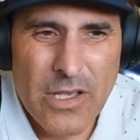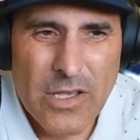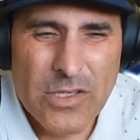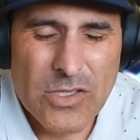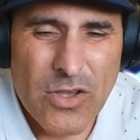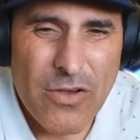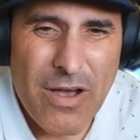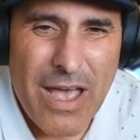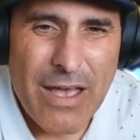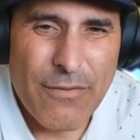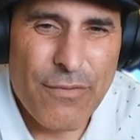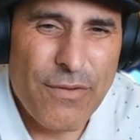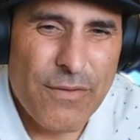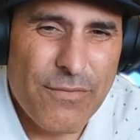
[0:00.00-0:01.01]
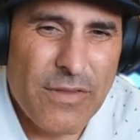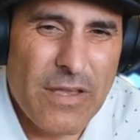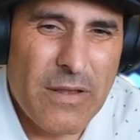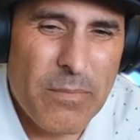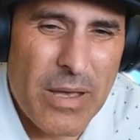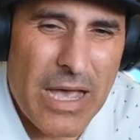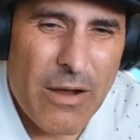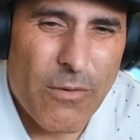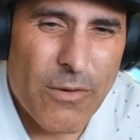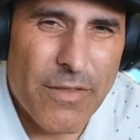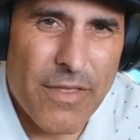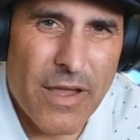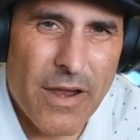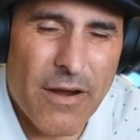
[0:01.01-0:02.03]
So you'll have 15 power
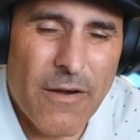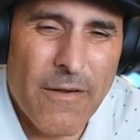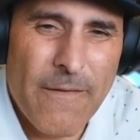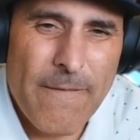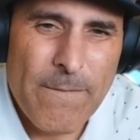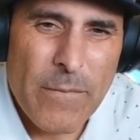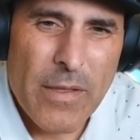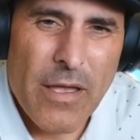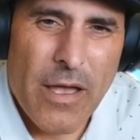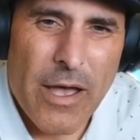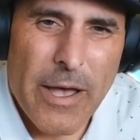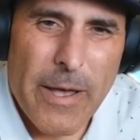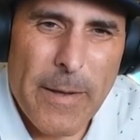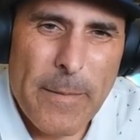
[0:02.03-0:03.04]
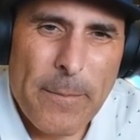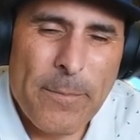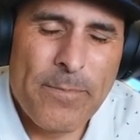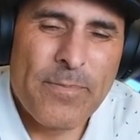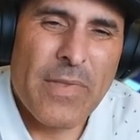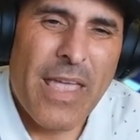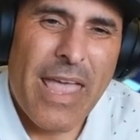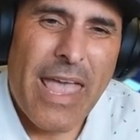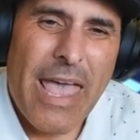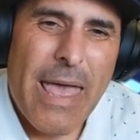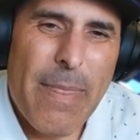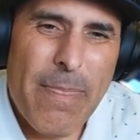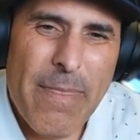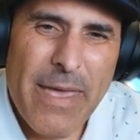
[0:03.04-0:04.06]
there.
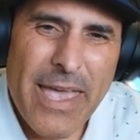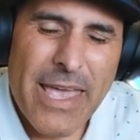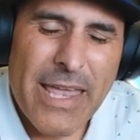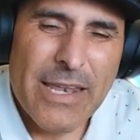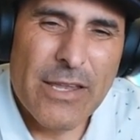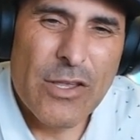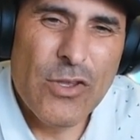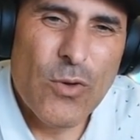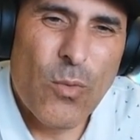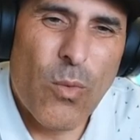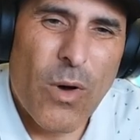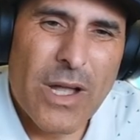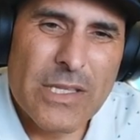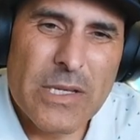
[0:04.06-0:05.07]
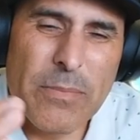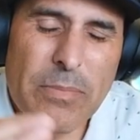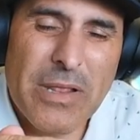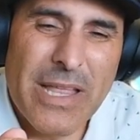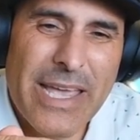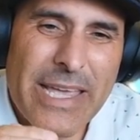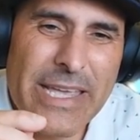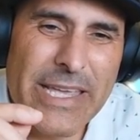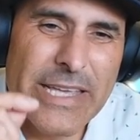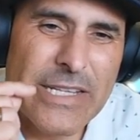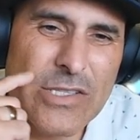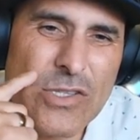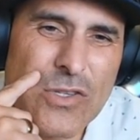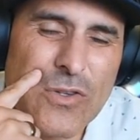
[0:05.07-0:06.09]
And then you want to play
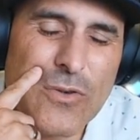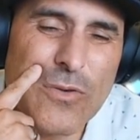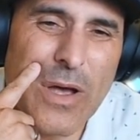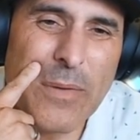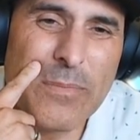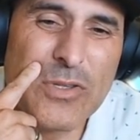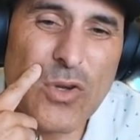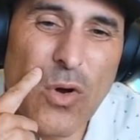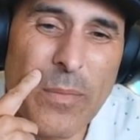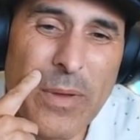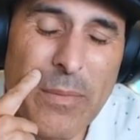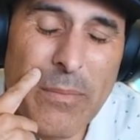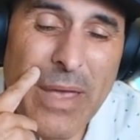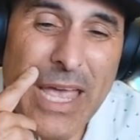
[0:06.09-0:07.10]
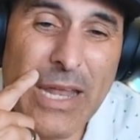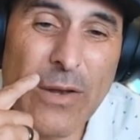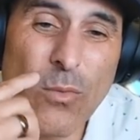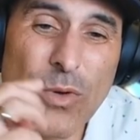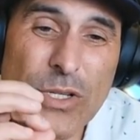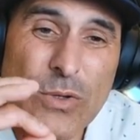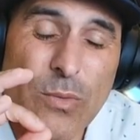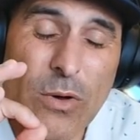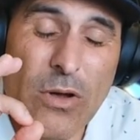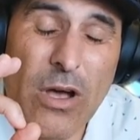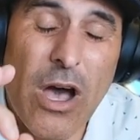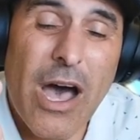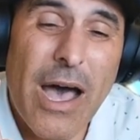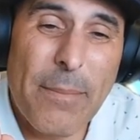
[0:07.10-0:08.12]
into Absorbing Man, which will
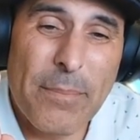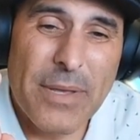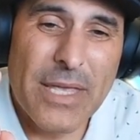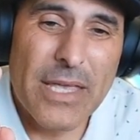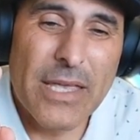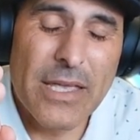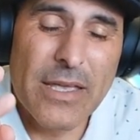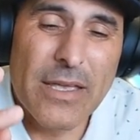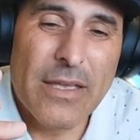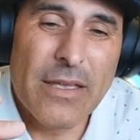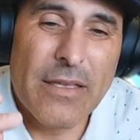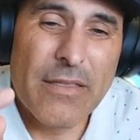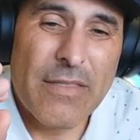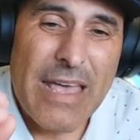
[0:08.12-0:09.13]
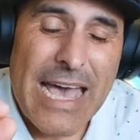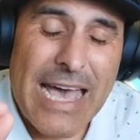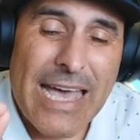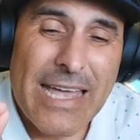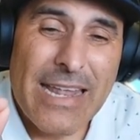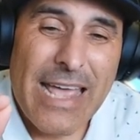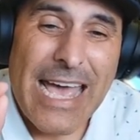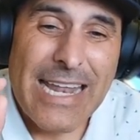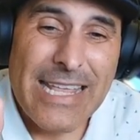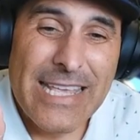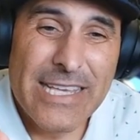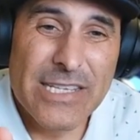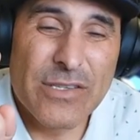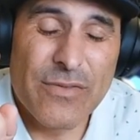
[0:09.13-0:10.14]
copy that at
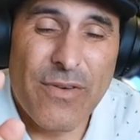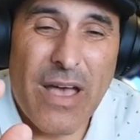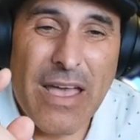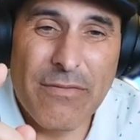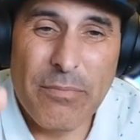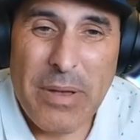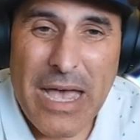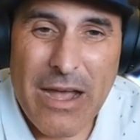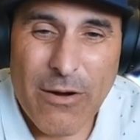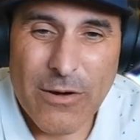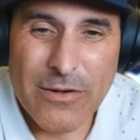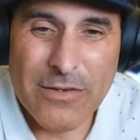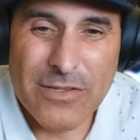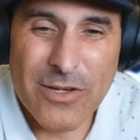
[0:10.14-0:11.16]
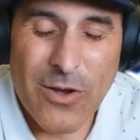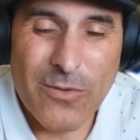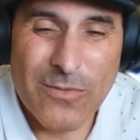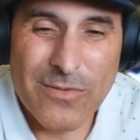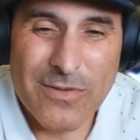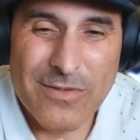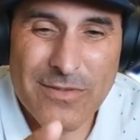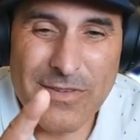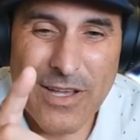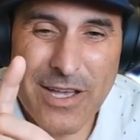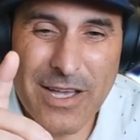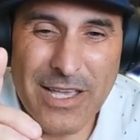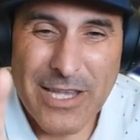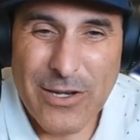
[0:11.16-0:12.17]
his 5 power. Don't
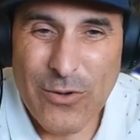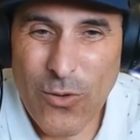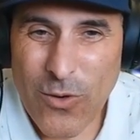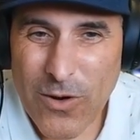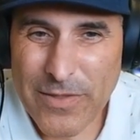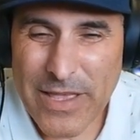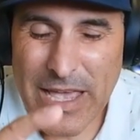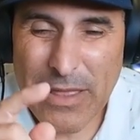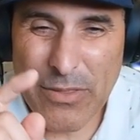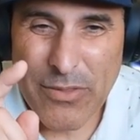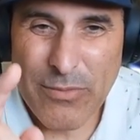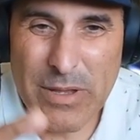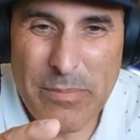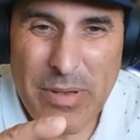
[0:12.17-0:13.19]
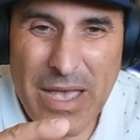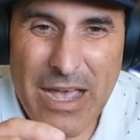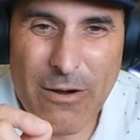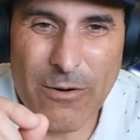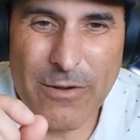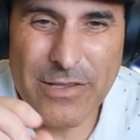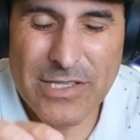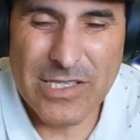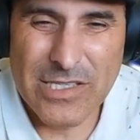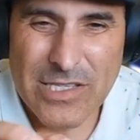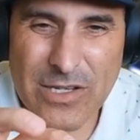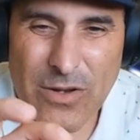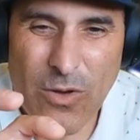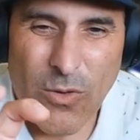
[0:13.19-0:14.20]
ignore that 3 power. This is
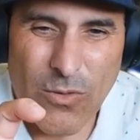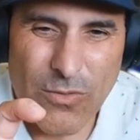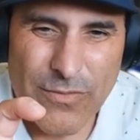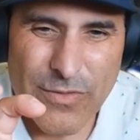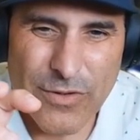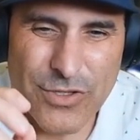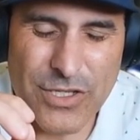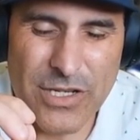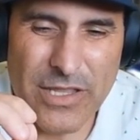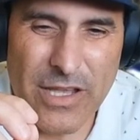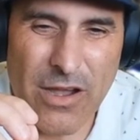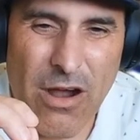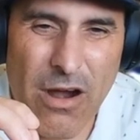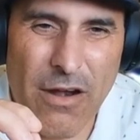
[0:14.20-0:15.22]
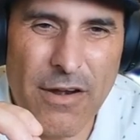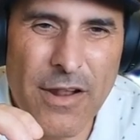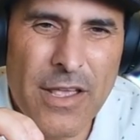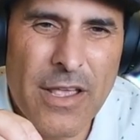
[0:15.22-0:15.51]
an old version of the card.